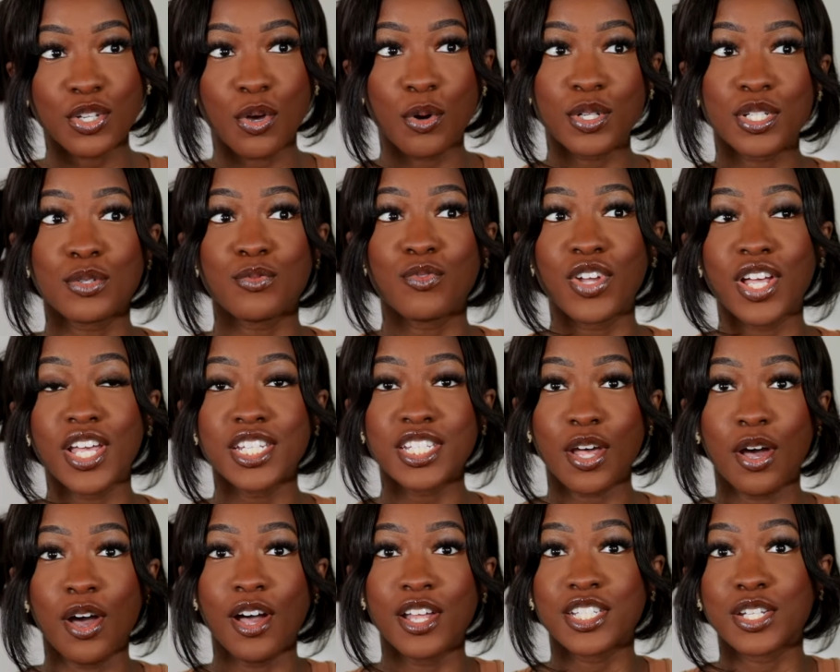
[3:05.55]
So it's, it's
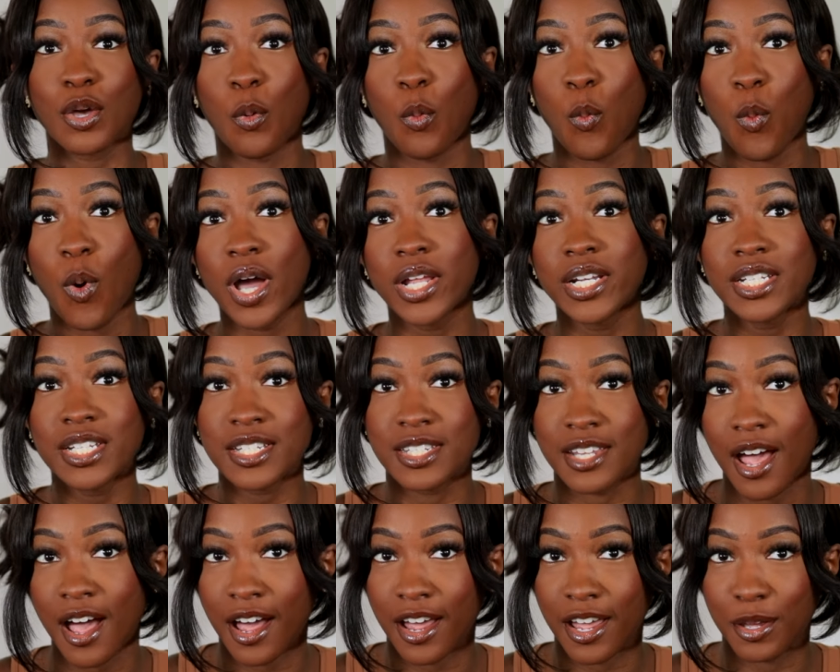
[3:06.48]
a, it's a
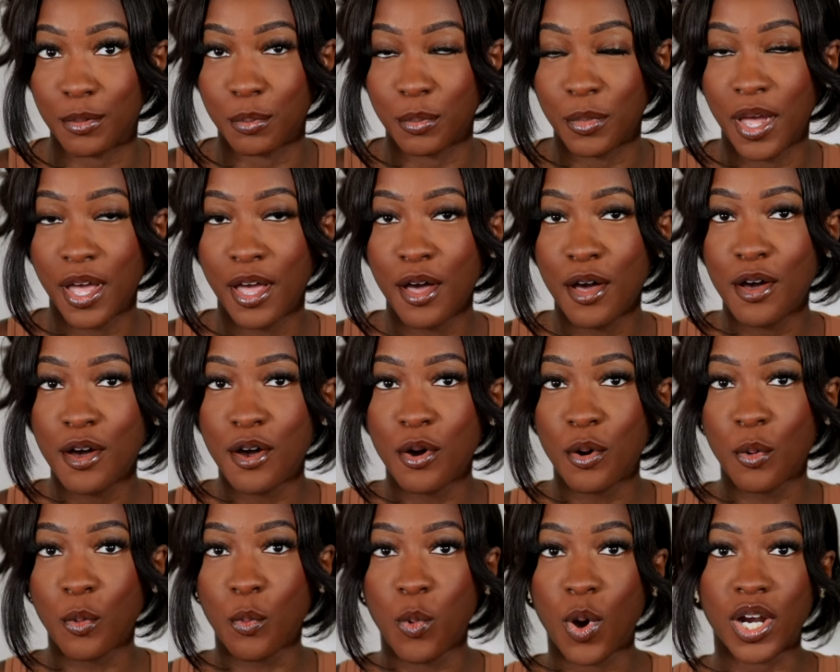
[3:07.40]
one-time
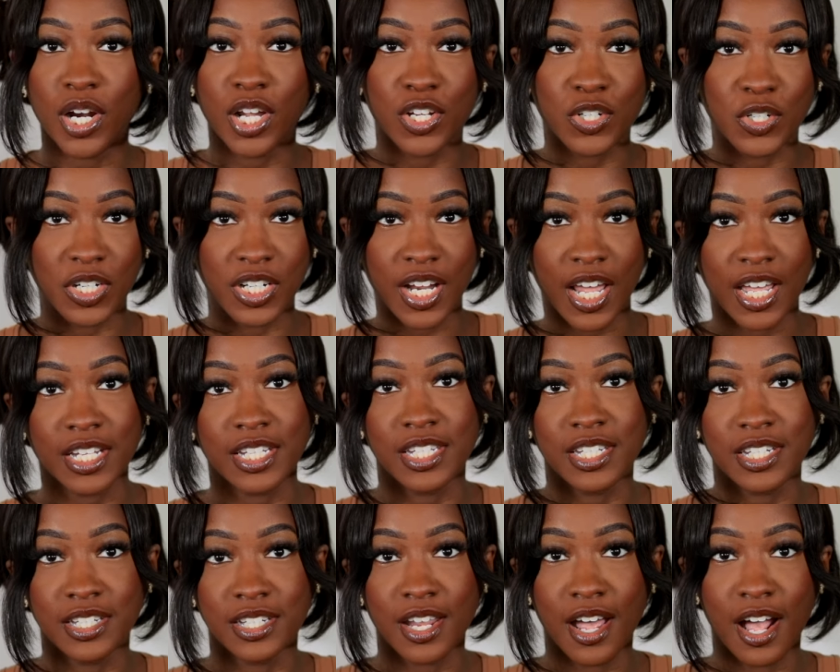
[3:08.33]
one hundred
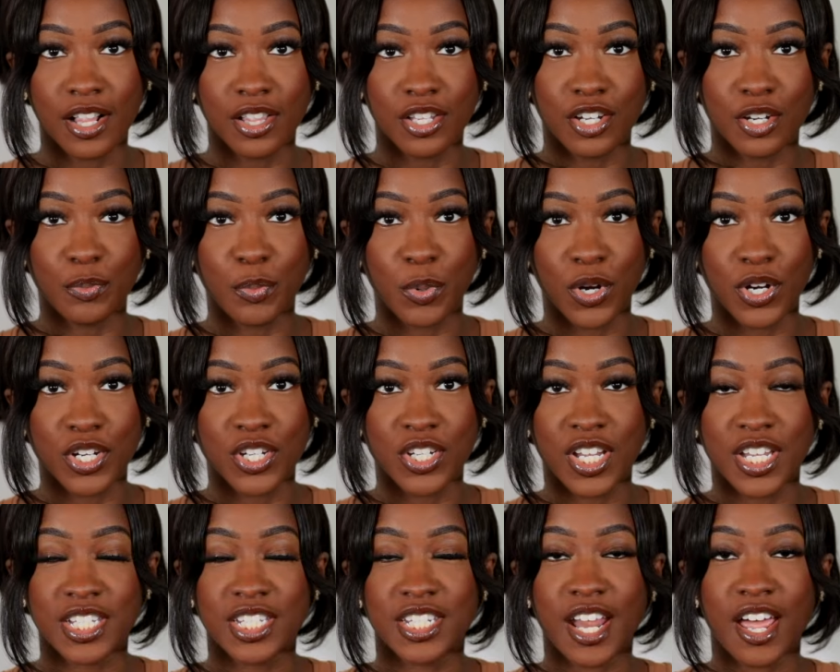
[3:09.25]
nineteen dollar
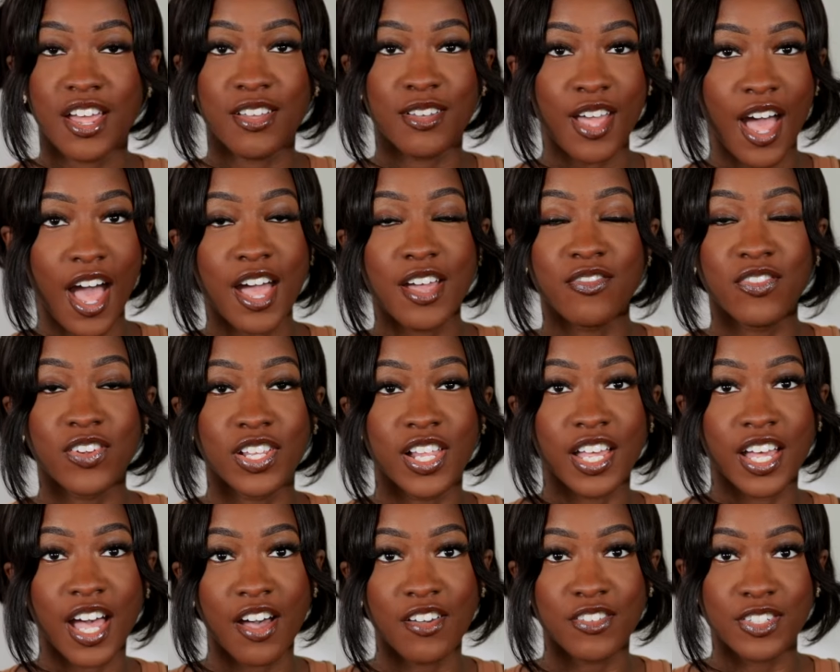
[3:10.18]
purchase, and I, I feel
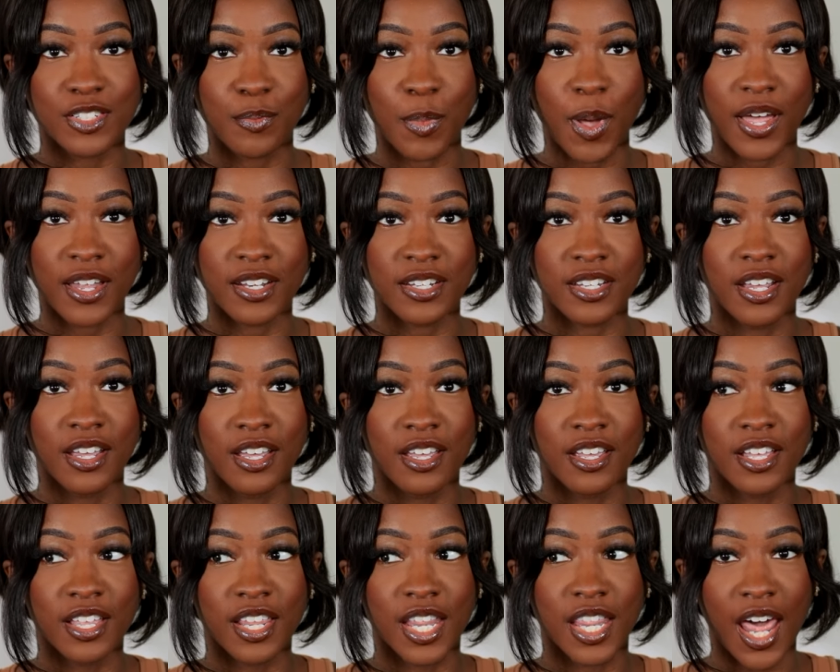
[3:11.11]
like I've spent
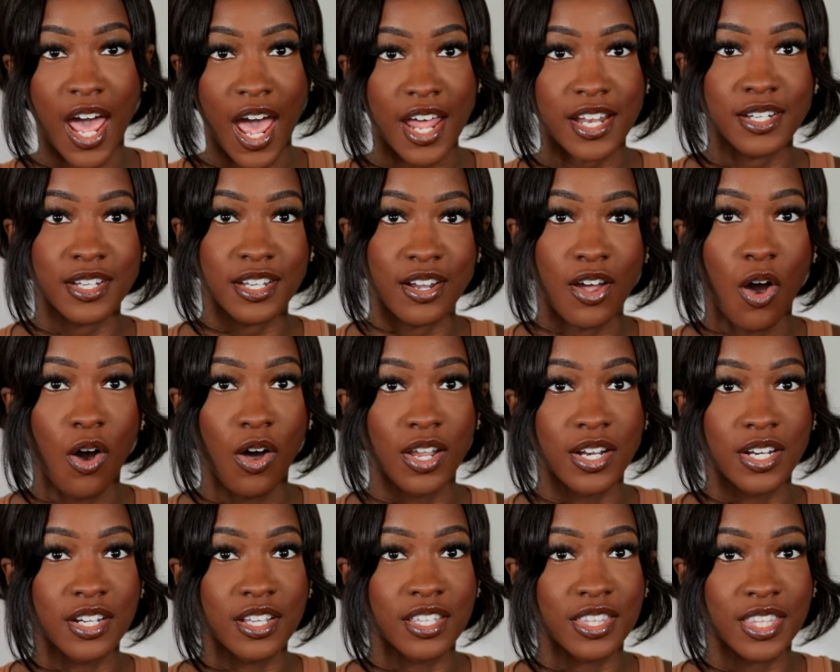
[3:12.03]
that
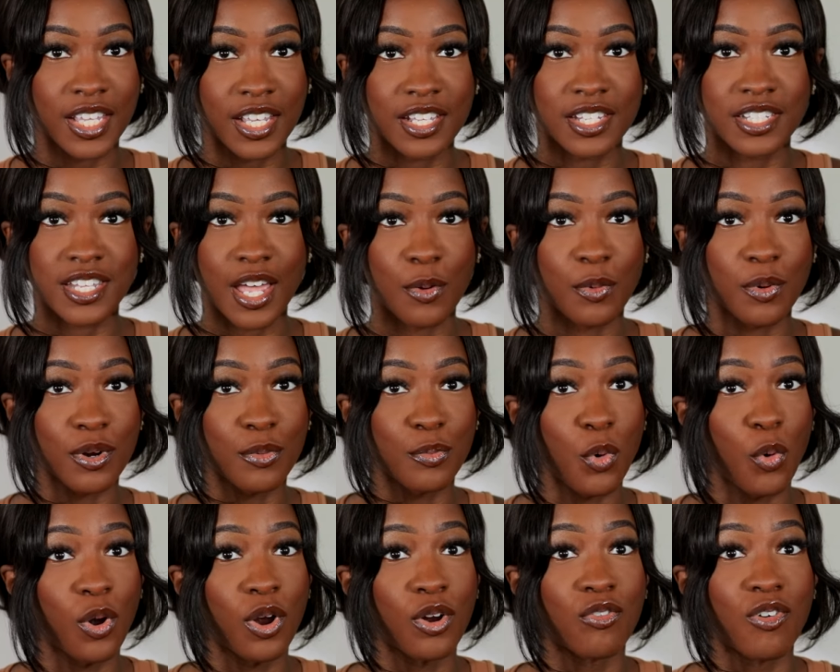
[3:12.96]
on things that were
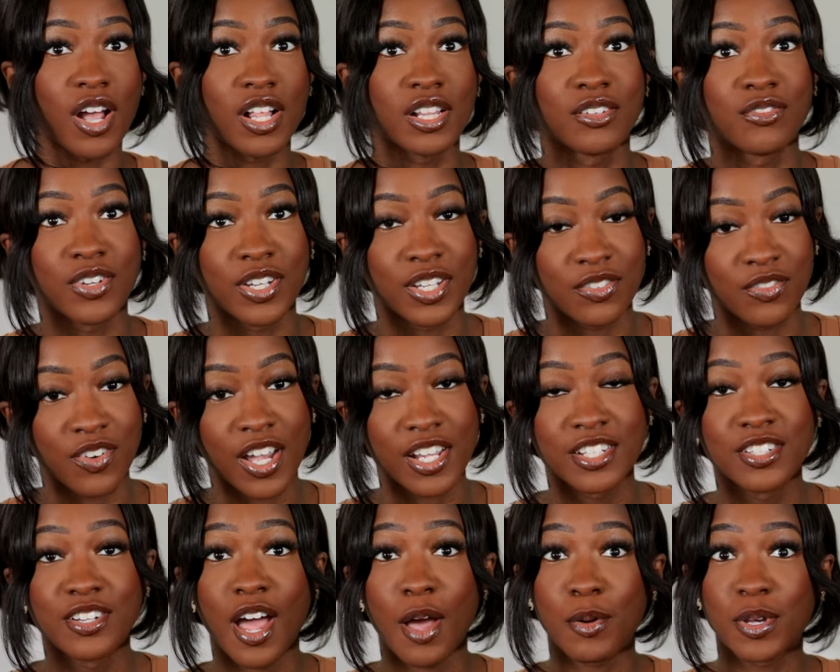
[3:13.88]
more irrelevant, right?
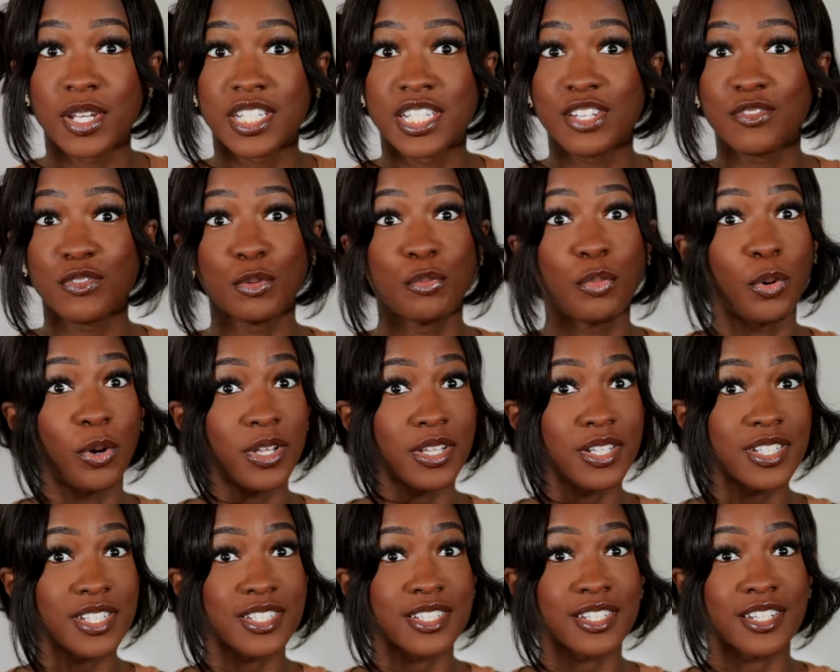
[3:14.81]
You know how many seafood
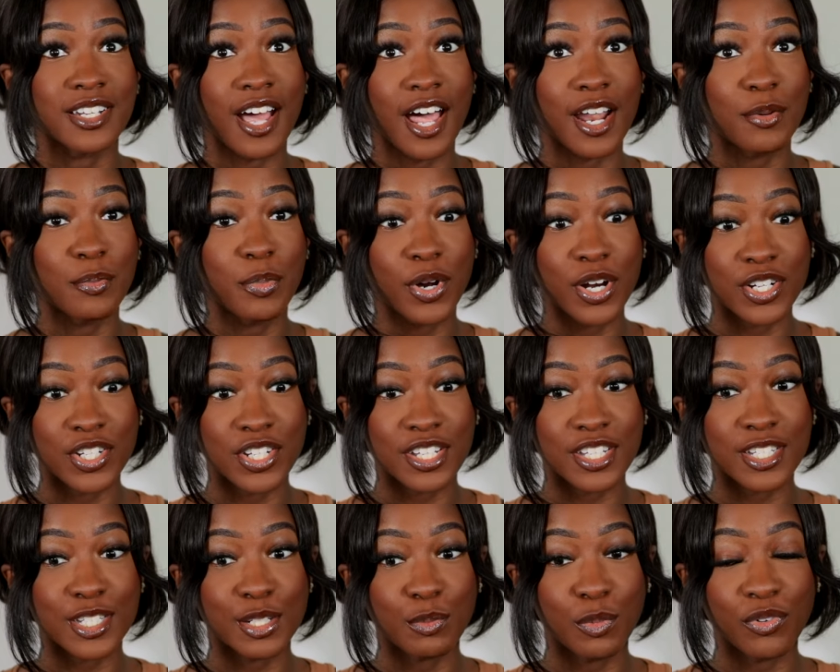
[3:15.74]
boils I've
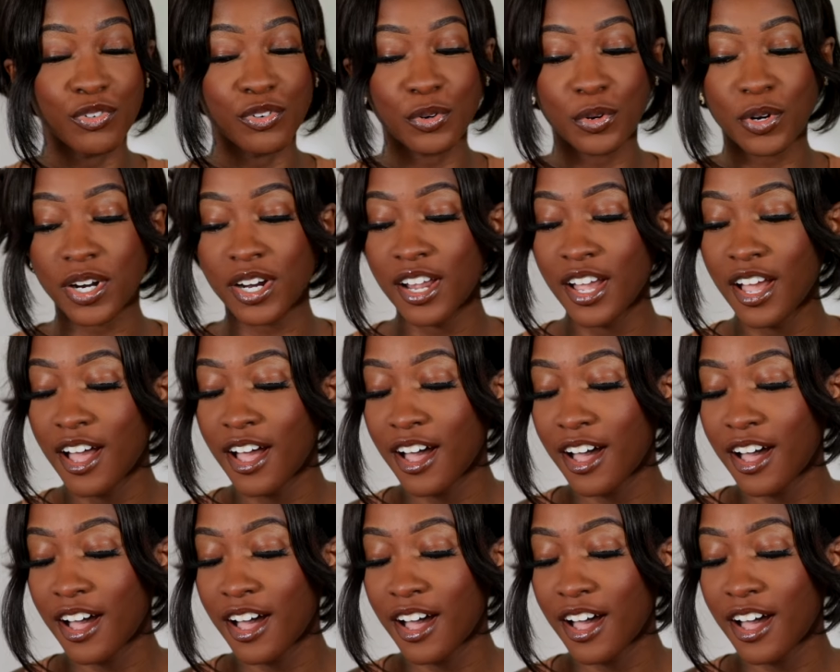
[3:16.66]
purchased before?